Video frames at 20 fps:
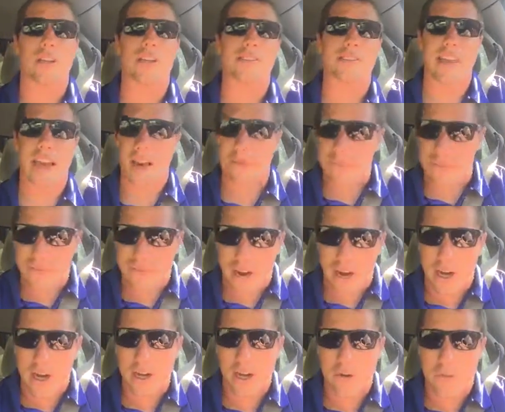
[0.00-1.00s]
He's got to be
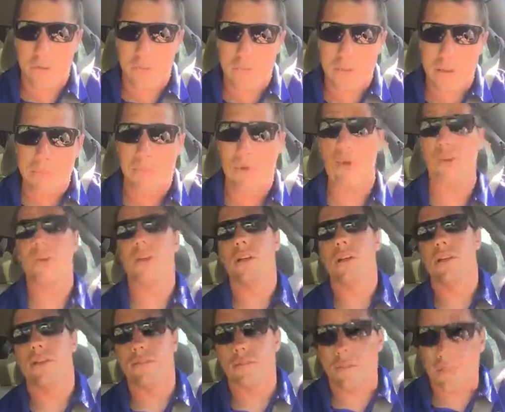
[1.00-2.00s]
very good with people,
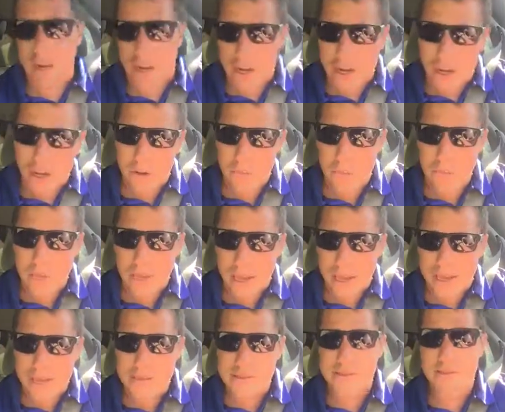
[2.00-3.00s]
very good with
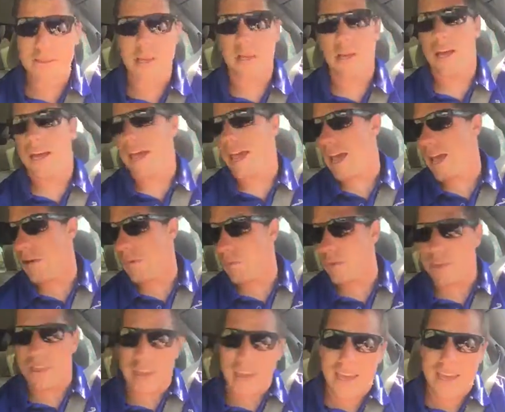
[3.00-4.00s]
kids, and
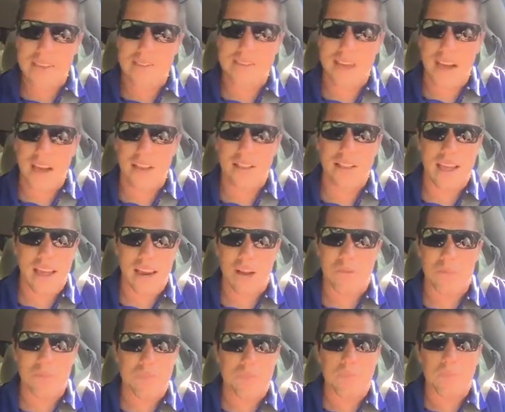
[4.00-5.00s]
with kids I'll let
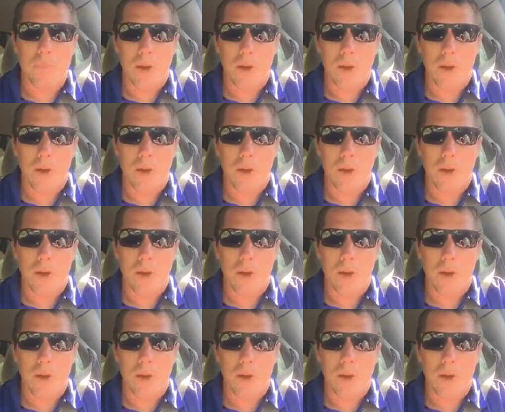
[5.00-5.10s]
him